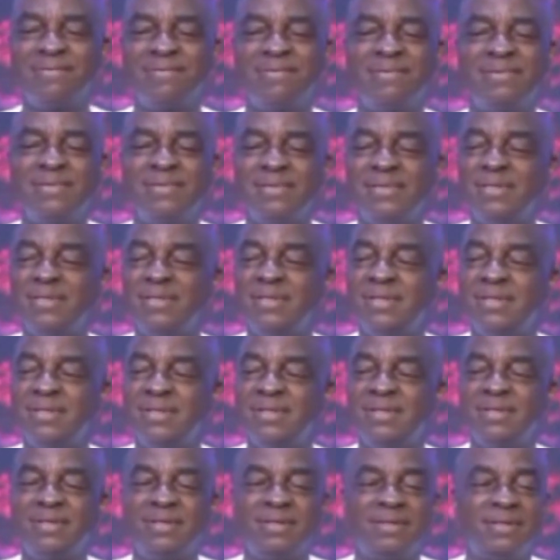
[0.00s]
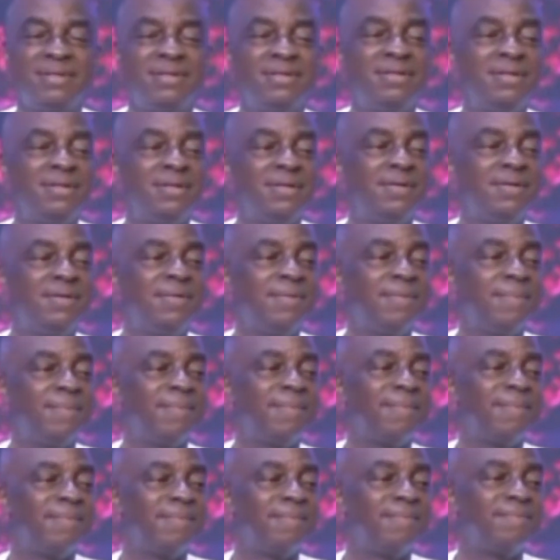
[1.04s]

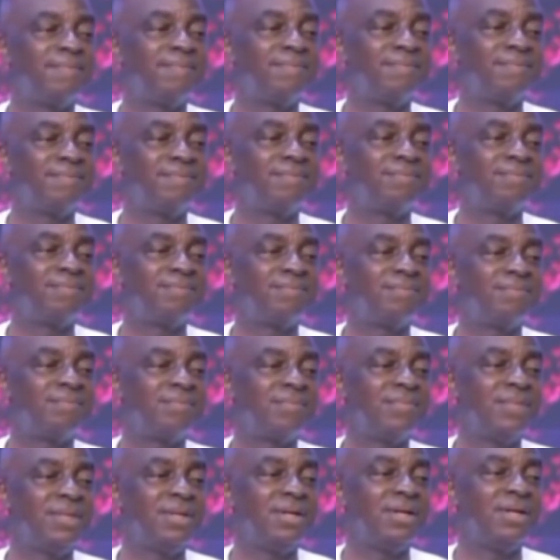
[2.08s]
No one is speaking in this clip.